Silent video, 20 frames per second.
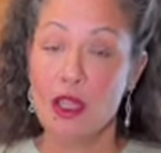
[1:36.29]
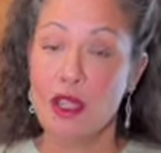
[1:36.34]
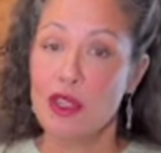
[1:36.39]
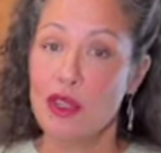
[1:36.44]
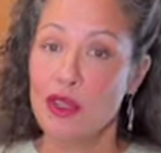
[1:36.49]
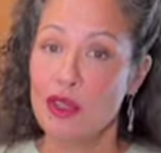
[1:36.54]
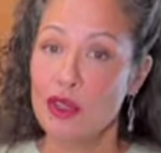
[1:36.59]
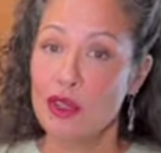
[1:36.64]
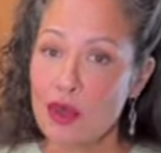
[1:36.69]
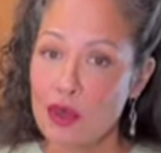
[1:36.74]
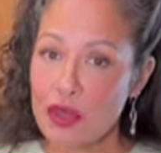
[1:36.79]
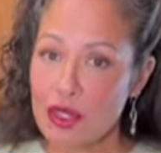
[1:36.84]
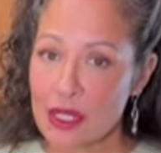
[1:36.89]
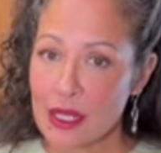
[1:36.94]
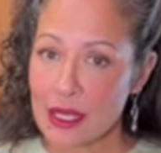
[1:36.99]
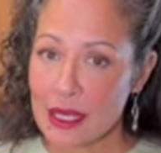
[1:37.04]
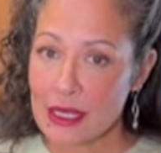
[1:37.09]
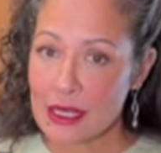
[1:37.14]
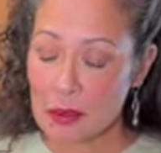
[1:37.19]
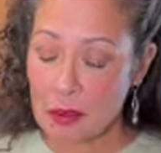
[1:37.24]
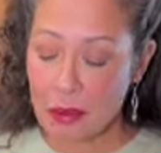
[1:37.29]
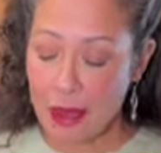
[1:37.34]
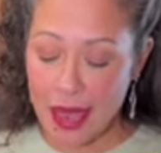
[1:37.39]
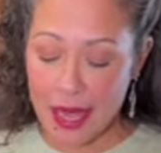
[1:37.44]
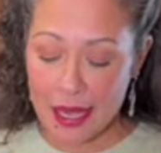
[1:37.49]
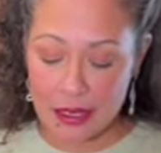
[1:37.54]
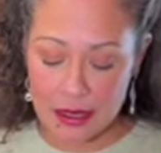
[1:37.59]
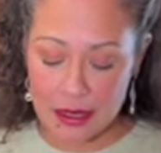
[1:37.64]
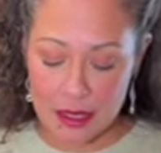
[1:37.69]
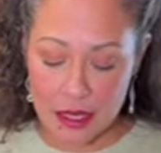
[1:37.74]
Usually it's
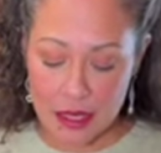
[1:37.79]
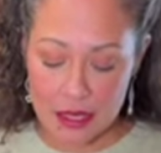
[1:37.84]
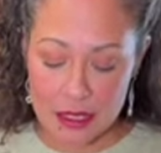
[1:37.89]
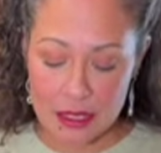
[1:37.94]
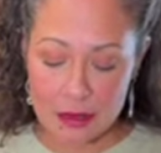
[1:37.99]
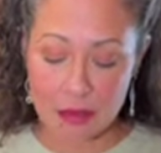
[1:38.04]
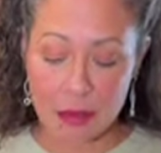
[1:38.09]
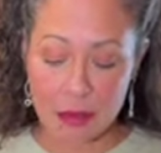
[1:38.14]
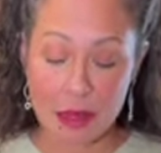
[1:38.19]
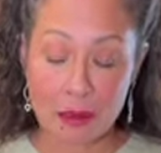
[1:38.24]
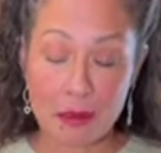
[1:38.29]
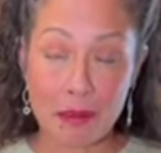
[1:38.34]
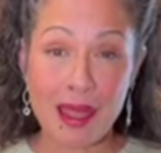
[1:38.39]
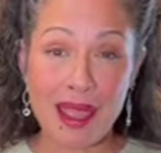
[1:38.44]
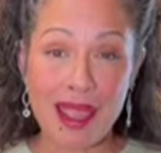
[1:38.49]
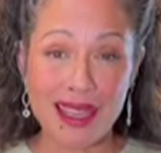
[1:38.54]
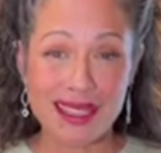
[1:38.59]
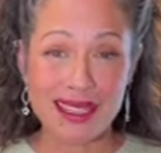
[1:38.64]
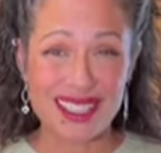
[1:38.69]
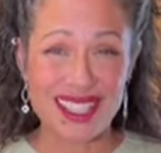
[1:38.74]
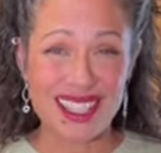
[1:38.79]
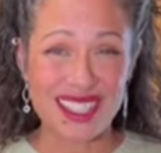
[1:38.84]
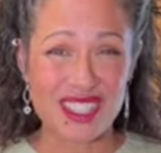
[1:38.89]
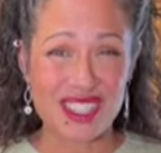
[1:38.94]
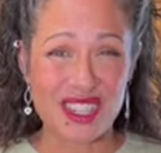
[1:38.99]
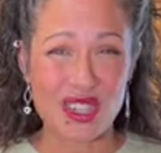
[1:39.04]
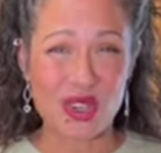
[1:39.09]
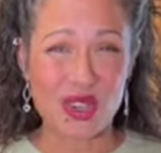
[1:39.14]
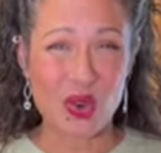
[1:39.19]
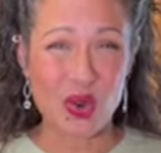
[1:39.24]
pine nuts, but pine nuts
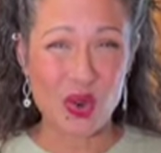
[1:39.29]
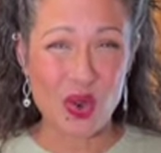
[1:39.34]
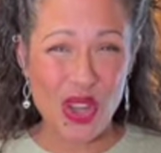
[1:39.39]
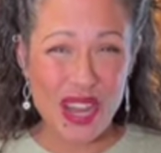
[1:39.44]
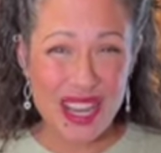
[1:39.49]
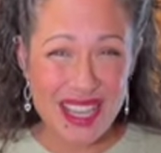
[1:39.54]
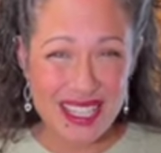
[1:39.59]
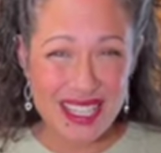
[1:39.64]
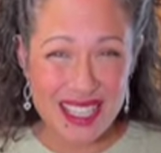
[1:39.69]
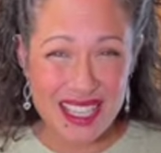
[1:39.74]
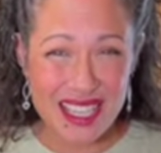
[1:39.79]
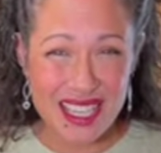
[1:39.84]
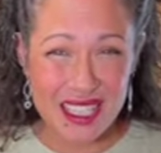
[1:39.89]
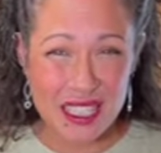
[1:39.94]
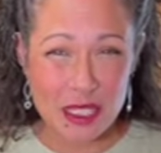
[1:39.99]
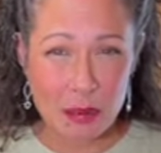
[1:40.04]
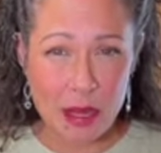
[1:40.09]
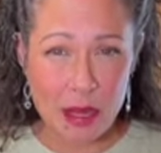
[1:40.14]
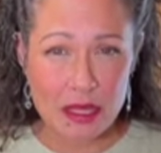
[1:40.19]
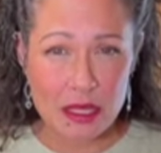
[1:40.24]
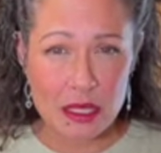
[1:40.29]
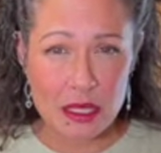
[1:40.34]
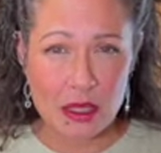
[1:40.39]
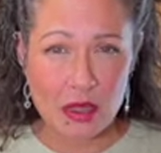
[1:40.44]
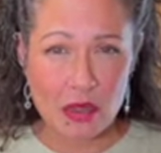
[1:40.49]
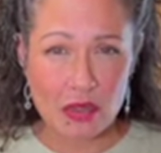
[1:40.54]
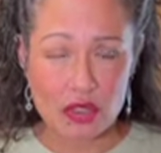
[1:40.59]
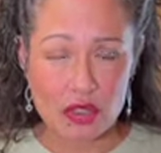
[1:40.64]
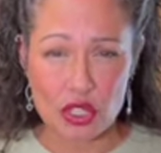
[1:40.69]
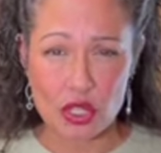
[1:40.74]
are crazy
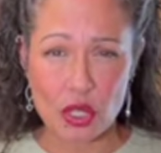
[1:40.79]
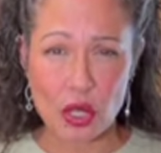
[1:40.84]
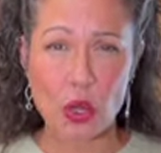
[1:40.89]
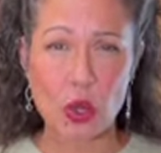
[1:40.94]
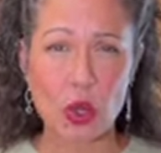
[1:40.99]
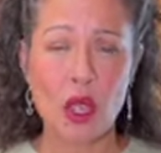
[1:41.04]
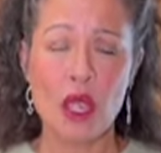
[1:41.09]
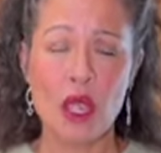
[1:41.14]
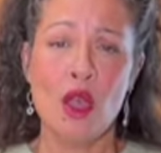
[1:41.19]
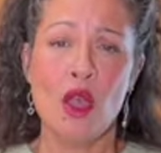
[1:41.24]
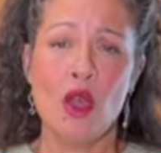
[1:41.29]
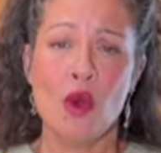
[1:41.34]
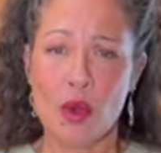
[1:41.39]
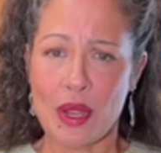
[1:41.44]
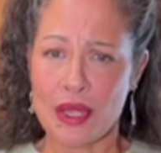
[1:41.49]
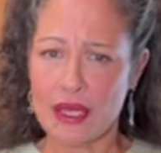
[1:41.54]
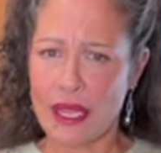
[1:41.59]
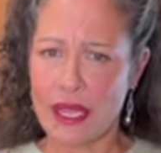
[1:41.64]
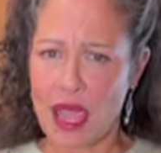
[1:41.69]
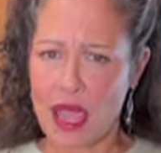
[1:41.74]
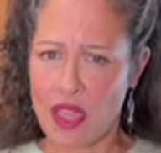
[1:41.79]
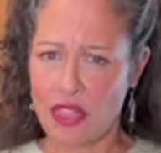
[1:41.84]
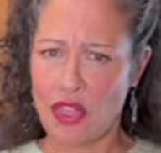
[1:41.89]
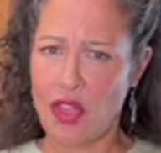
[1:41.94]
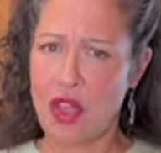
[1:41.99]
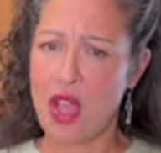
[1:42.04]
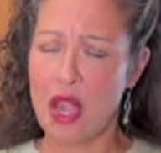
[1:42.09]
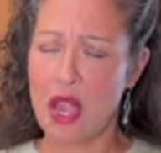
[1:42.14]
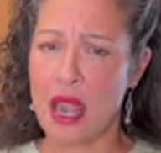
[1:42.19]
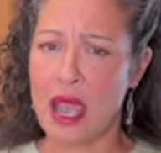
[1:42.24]
expensive. So one day I
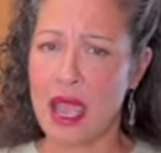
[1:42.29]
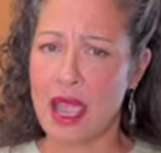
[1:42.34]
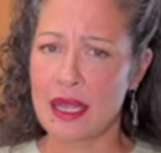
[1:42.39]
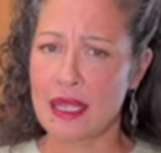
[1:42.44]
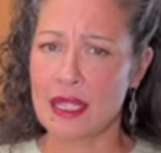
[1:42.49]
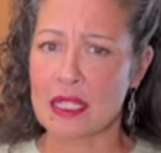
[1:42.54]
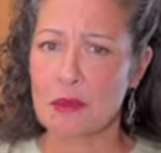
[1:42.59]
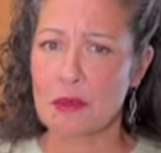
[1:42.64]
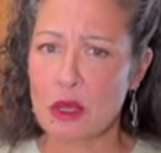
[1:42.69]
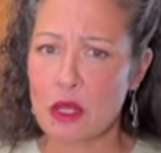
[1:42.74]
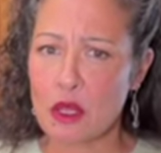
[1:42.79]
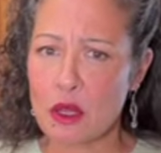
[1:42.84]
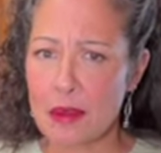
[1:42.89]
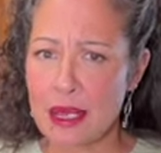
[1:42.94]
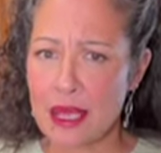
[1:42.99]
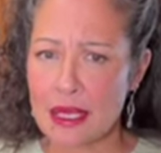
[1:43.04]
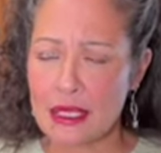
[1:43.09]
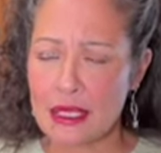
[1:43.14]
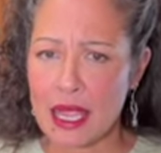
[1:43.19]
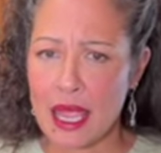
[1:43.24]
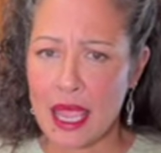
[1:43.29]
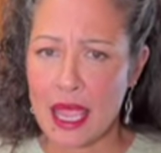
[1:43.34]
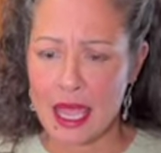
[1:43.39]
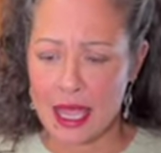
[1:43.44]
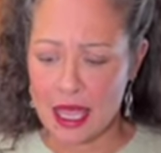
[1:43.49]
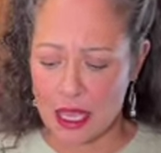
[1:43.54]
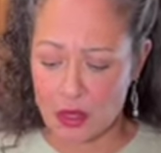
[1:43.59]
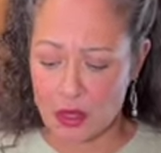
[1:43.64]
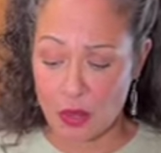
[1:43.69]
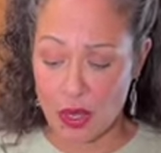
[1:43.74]
thought I'd experiment
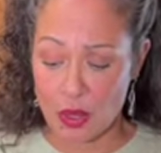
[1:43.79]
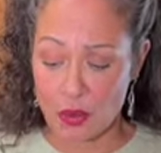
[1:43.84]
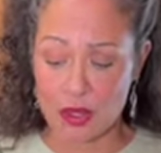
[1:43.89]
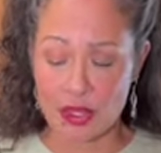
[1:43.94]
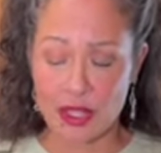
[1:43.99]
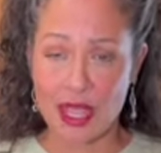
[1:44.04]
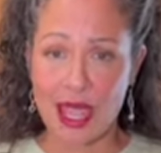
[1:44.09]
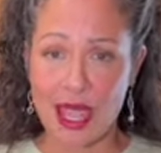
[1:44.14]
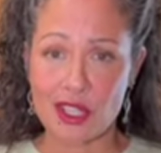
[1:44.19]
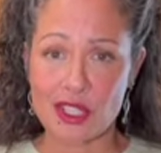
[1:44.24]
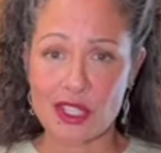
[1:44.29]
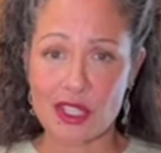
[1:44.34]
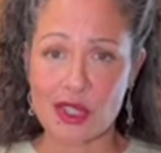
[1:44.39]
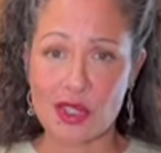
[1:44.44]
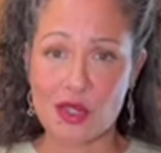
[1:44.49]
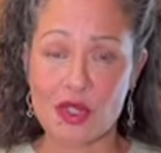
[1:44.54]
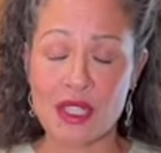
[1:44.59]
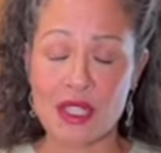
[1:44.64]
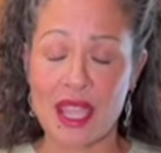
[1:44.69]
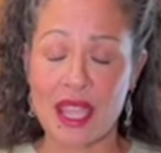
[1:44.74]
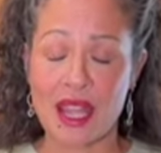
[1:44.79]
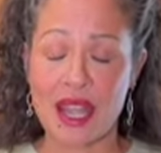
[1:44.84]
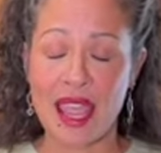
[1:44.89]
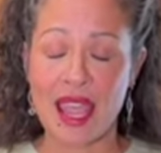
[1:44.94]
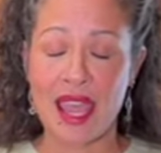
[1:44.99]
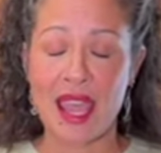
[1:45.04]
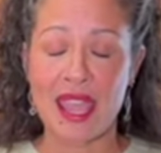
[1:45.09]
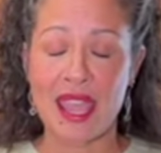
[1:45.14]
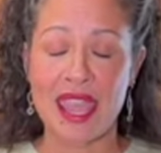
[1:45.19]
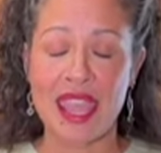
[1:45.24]
and went with cashews, and
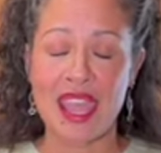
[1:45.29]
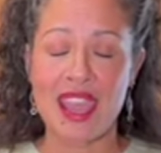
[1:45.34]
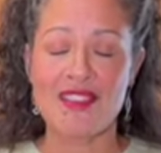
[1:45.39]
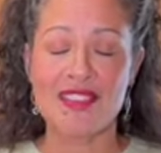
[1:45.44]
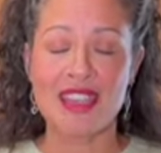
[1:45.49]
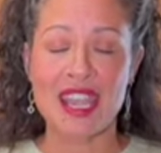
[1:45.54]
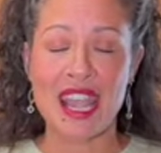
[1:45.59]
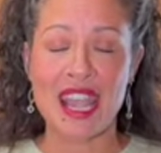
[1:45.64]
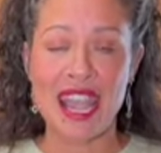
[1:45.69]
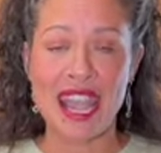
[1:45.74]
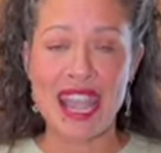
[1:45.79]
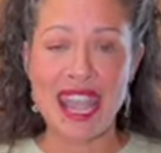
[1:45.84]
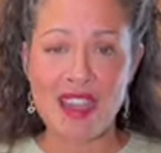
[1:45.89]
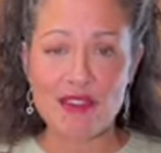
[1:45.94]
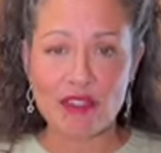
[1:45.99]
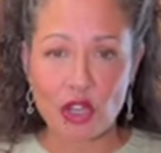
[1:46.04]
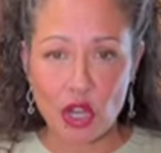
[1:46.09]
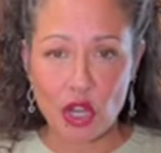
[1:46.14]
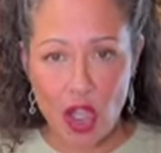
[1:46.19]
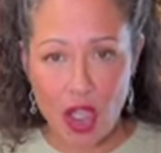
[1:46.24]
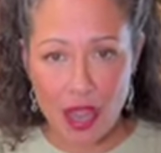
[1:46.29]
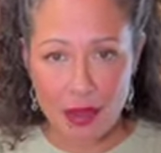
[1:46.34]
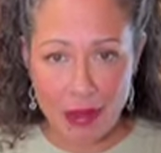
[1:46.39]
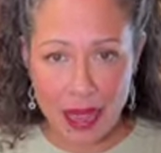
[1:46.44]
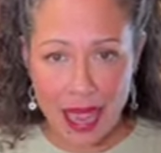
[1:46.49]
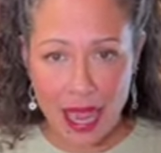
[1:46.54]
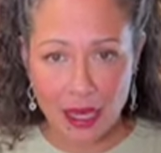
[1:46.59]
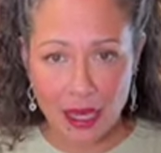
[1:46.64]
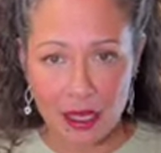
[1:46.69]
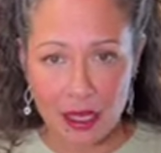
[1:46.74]
I have never gone
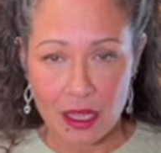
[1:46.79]
back.